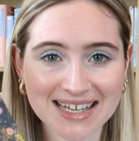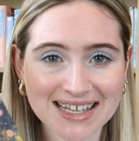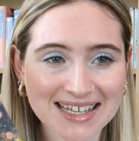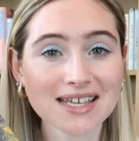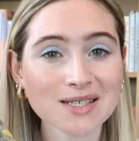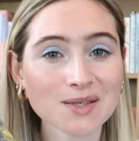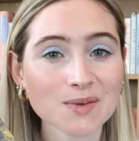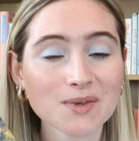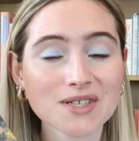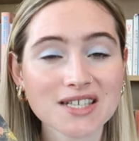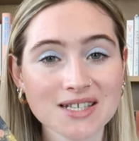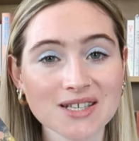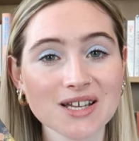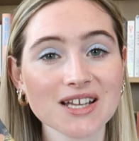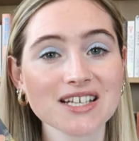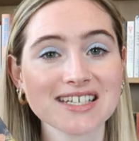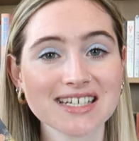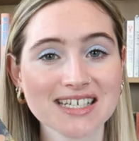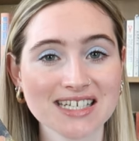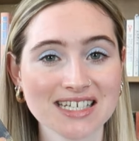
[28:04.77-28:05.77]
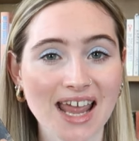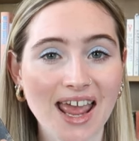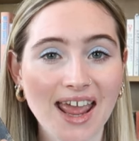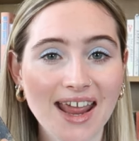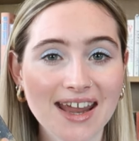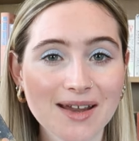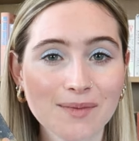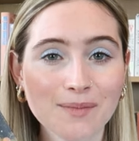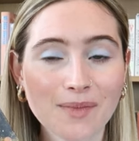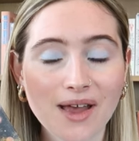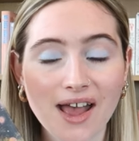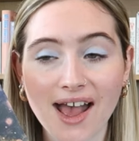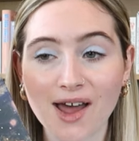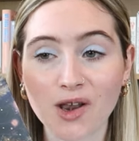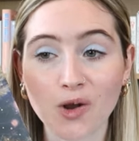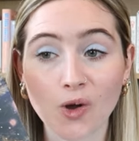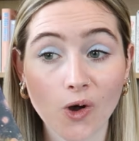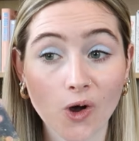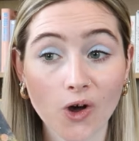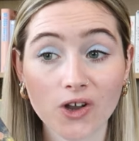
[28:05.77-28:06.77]
This was such a shame,
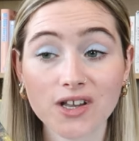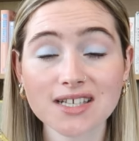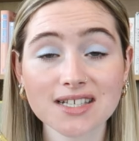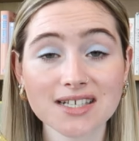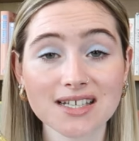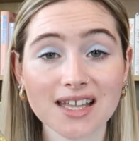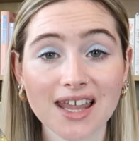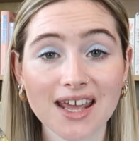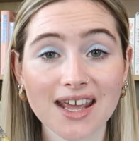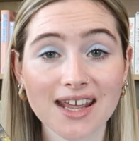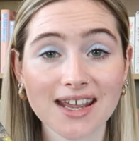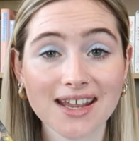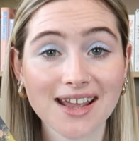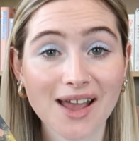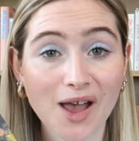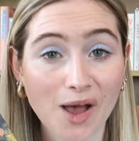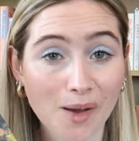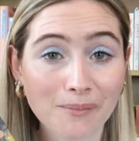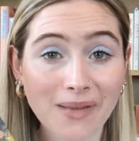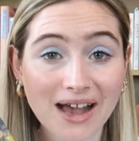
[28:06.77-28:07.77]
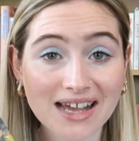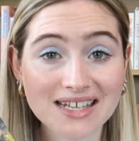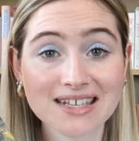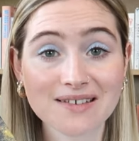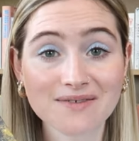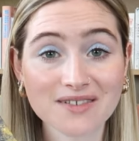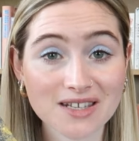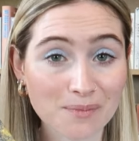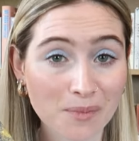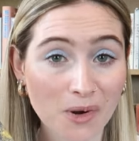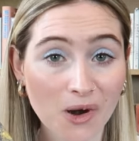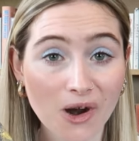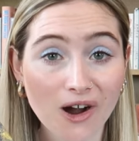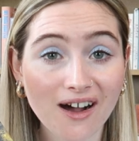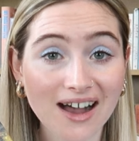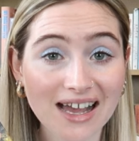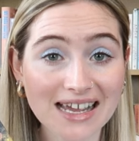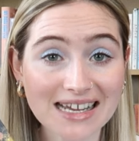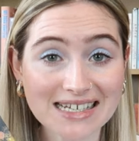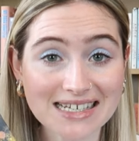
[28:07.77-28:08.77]
and honestly a massive
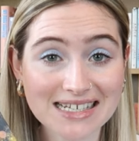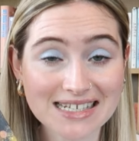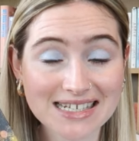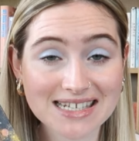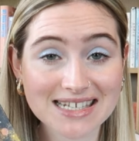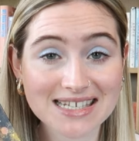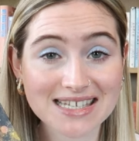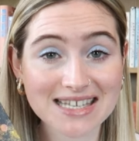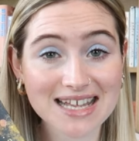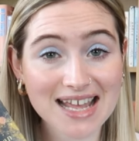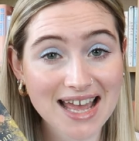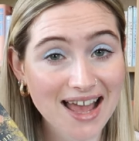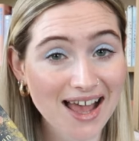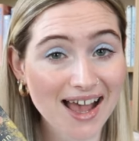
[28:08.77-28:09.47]
surprise.